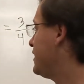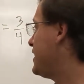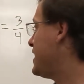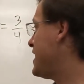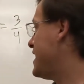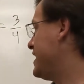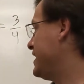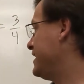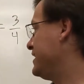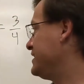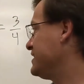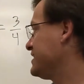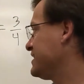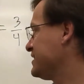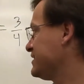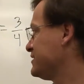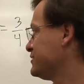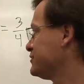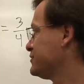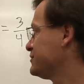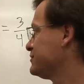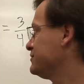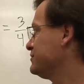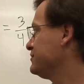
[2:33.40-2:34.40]
And
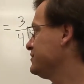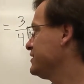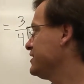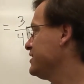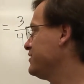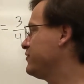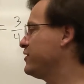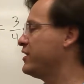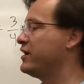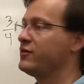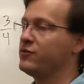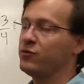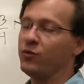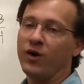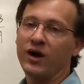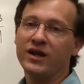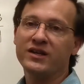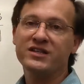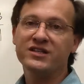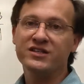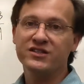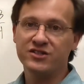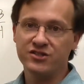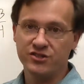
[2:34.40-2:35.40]
if I
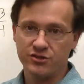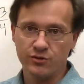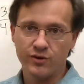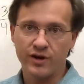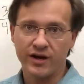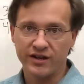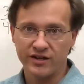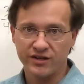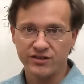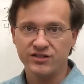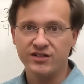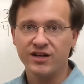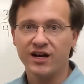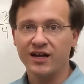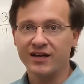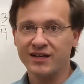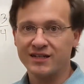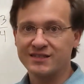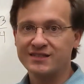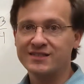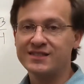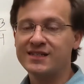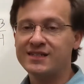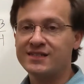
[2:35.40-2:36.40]
wanted to, I could dot
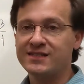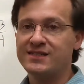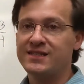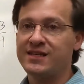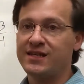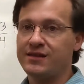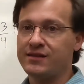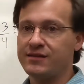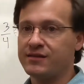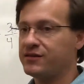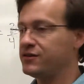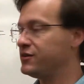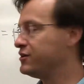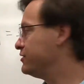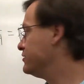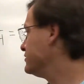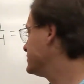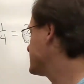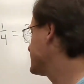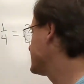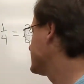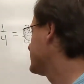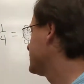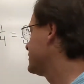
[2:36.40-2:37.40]
a 16th
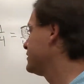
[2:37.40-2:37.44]
note,